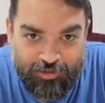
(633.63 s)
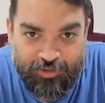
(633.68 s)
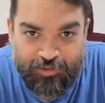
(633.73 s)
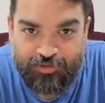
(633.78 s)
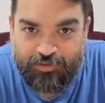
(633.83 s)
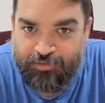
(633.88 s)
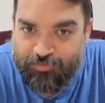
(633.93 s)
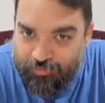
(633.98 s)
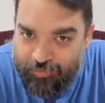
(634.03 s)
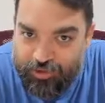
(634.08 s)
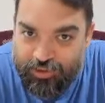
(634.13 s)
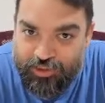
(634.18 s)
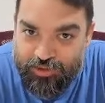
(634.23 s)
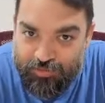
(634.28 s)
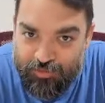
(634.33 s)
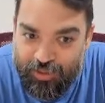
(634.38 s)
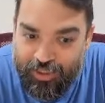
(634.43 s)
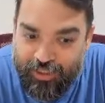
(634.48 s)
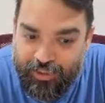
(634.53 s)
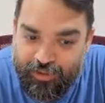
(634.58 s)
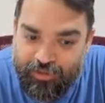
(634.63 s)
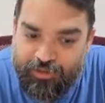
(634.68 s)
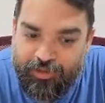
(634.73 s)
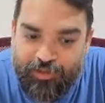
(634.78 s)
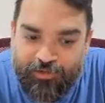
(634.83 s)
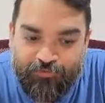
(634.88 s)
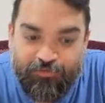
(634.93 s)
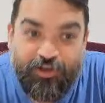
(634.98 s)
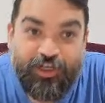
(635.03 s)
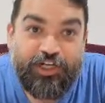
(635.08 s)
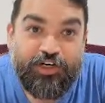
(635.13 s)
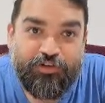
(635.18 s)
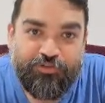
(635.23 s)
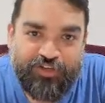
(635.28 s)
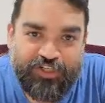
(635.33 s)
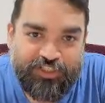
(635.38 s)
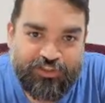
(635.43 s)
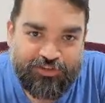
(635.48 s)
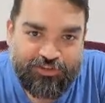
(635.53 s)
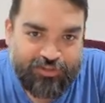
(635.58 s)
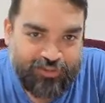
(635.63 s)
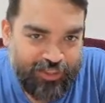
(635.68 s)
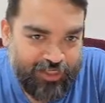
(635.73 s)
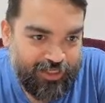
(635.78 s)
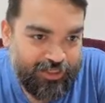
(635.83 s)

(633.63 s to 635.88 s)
which is why fleet of agents, right?